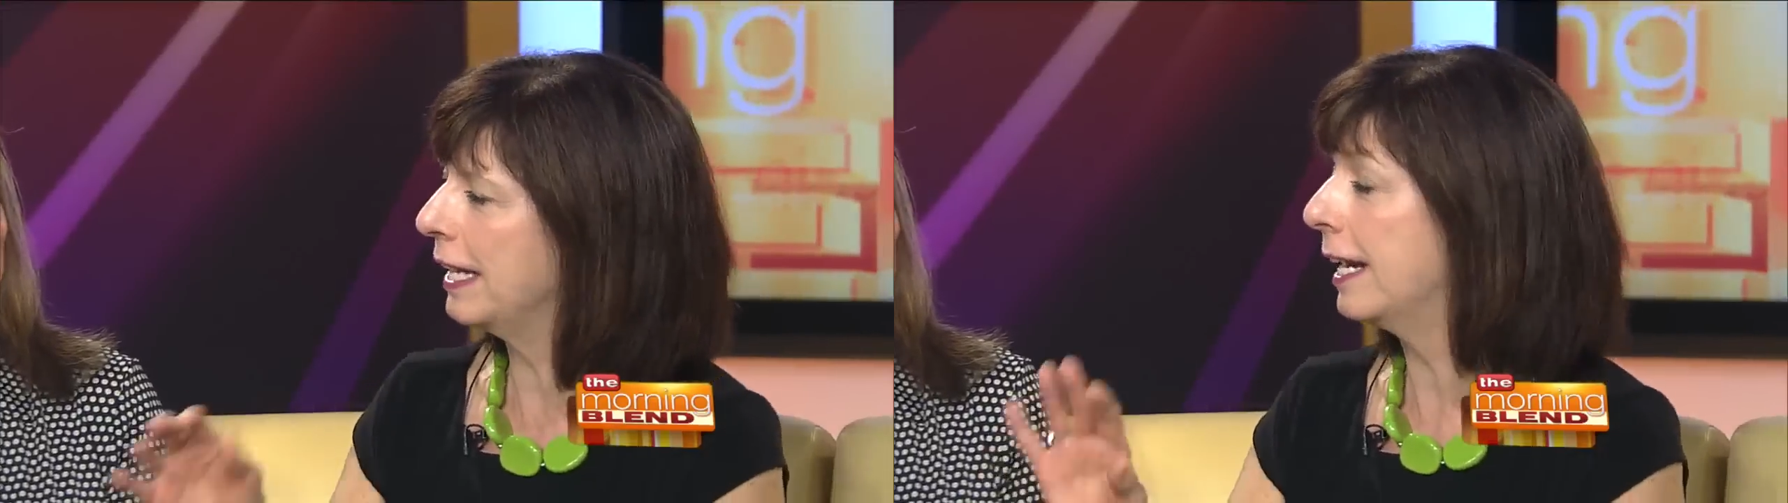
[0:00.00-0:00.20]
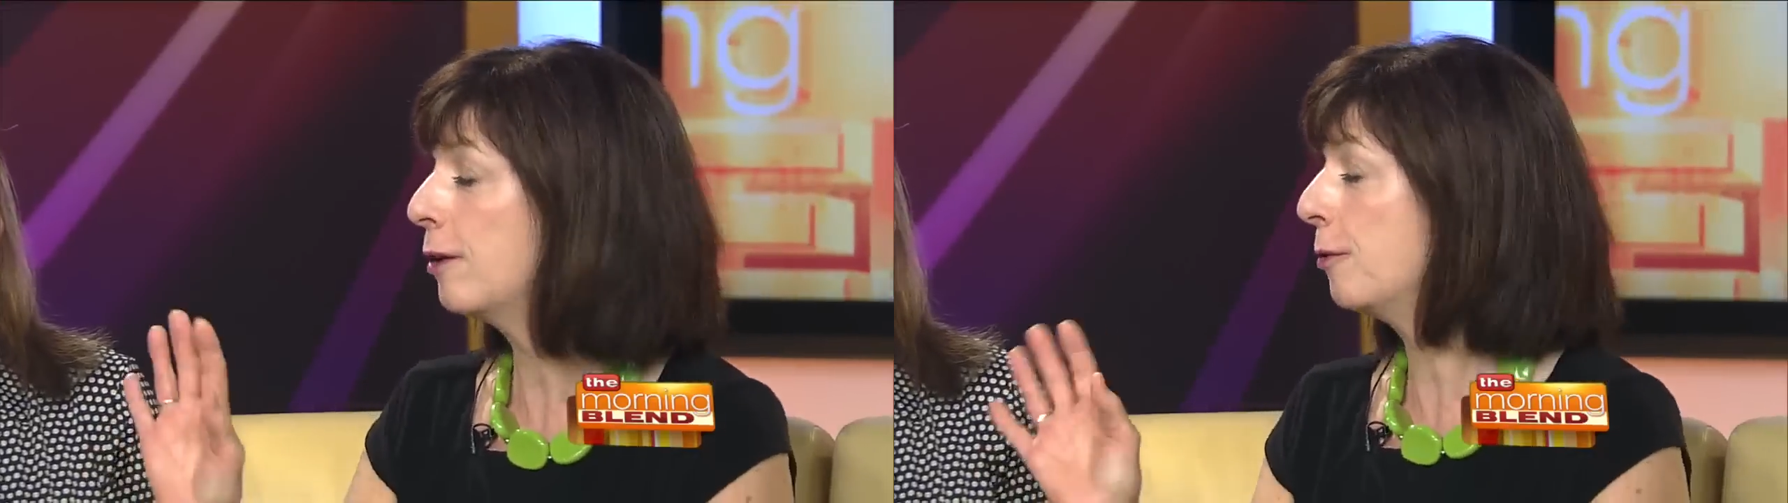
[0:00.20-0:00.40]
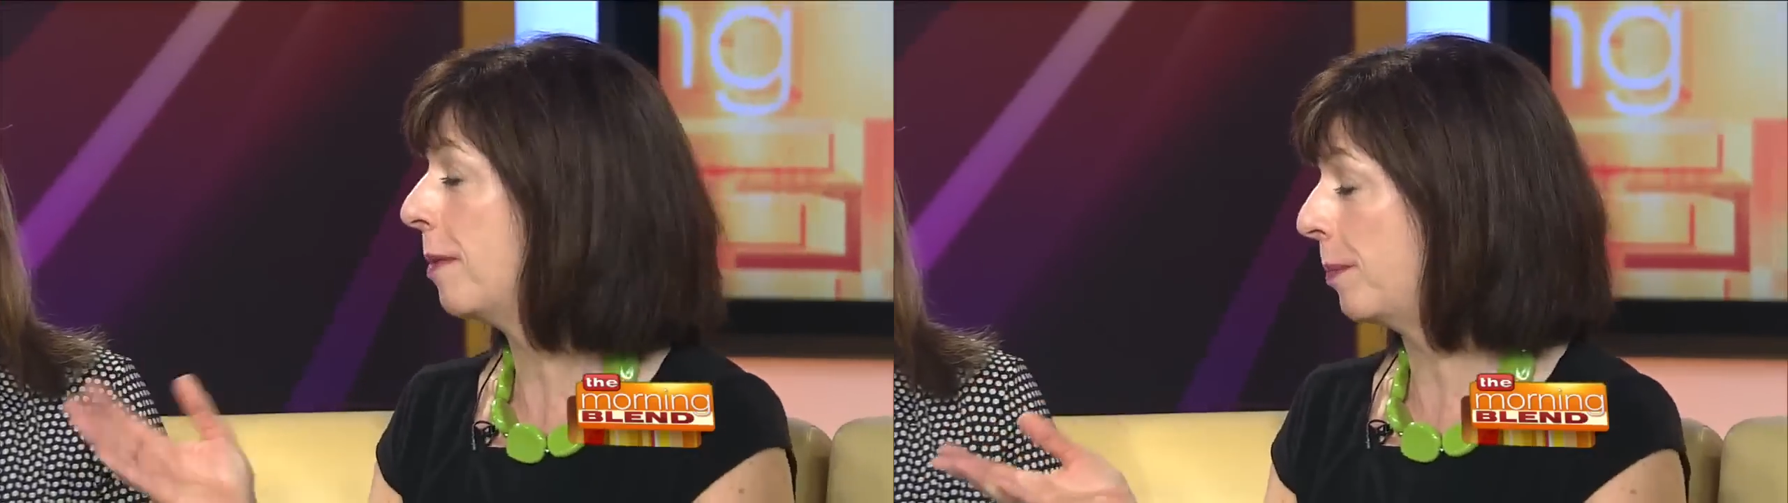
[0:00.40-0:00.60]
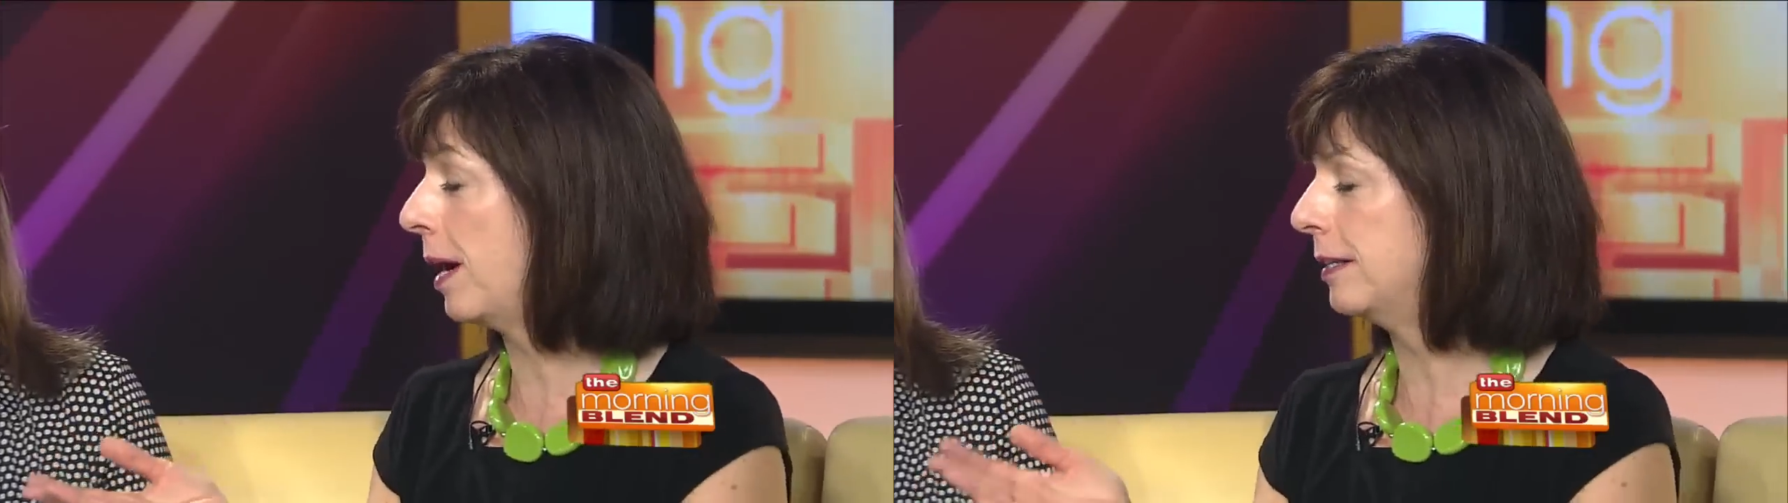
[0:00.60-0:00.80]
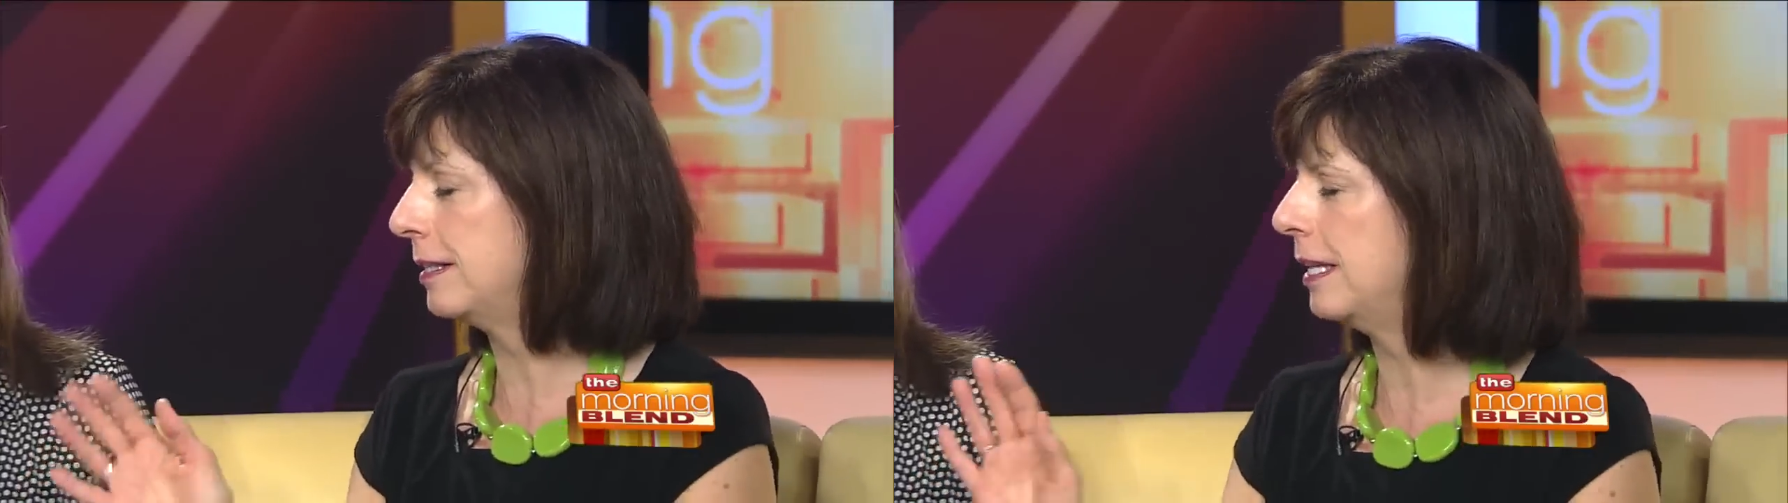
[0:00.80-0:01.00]
and I don't remember how
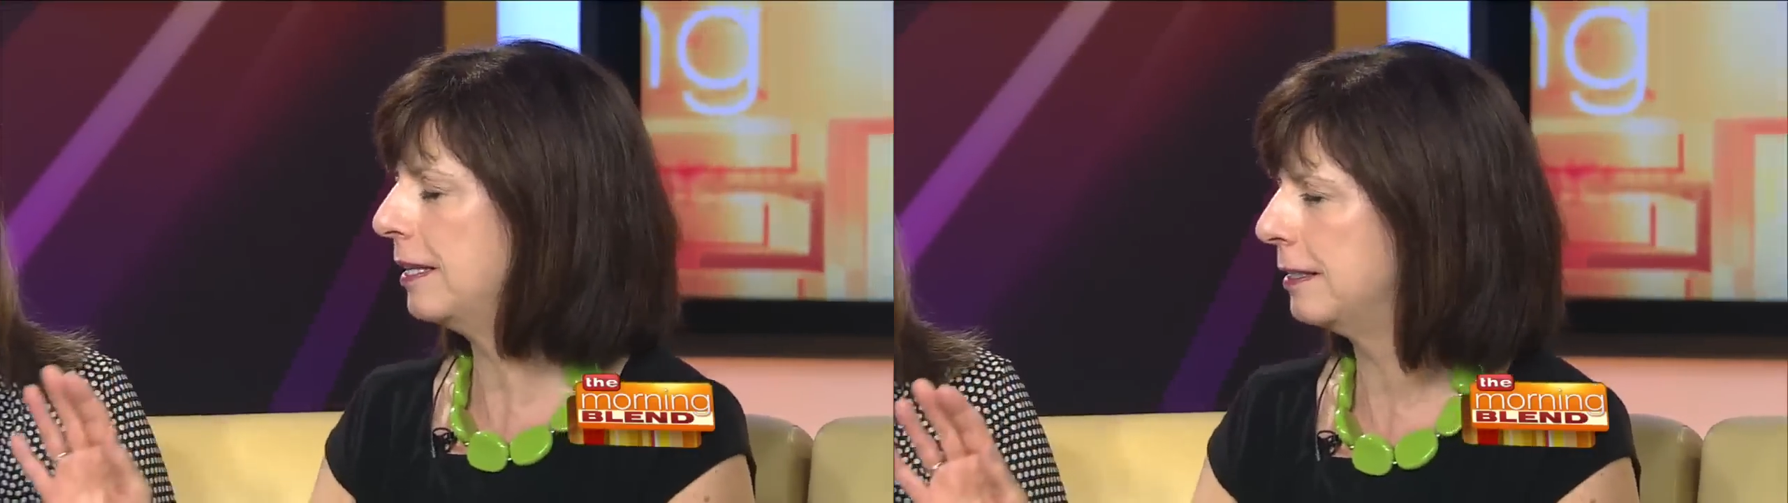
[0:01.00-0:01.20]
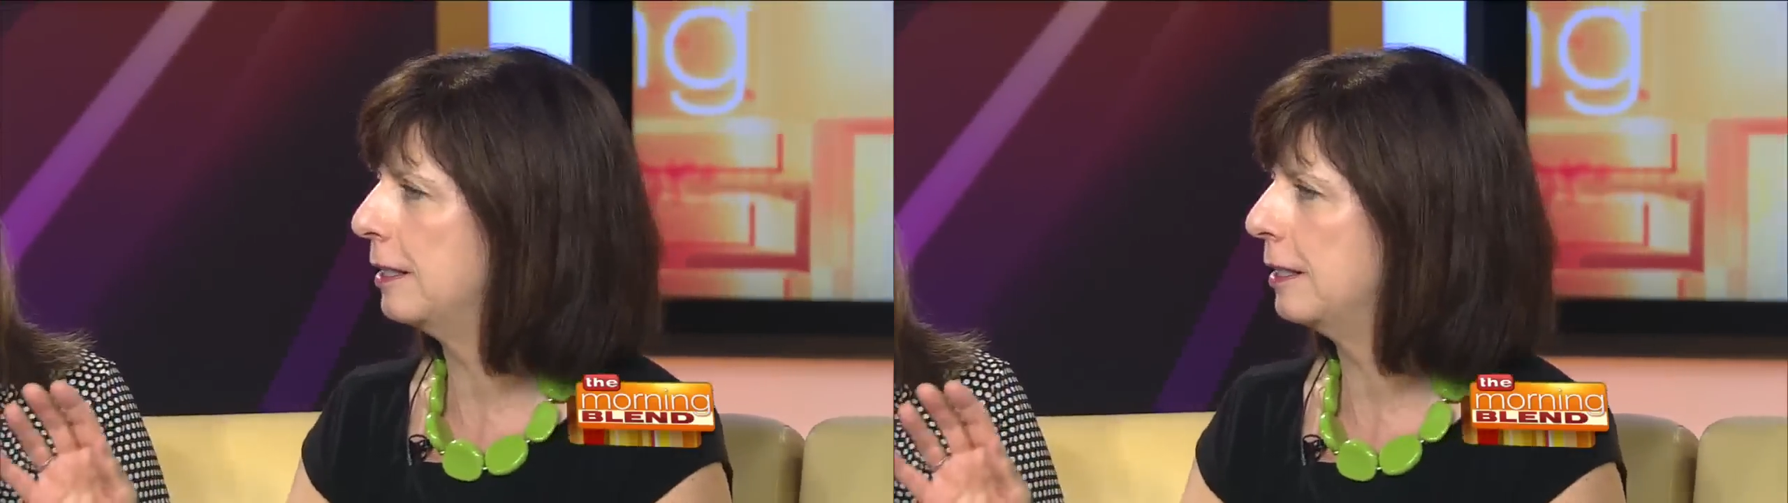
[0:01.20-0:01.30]
to say this